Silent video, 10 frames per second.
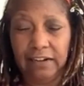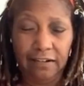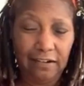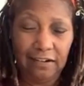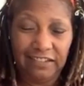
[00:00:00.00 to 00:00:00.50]

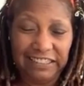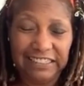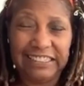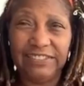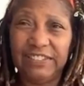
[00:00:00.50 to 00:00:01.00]
you know, to
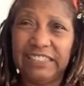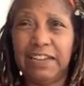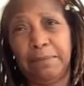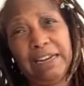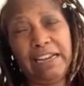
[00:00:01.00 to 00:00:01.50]
give you
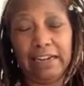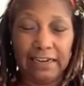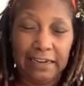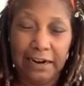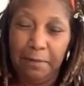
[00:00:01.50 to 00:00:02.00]
some of that
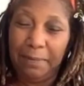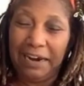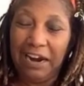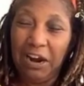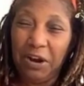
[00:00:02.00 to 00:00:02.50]
get up
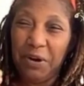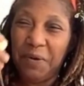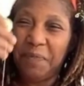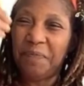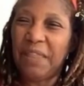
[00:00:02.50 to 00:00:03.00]
and go.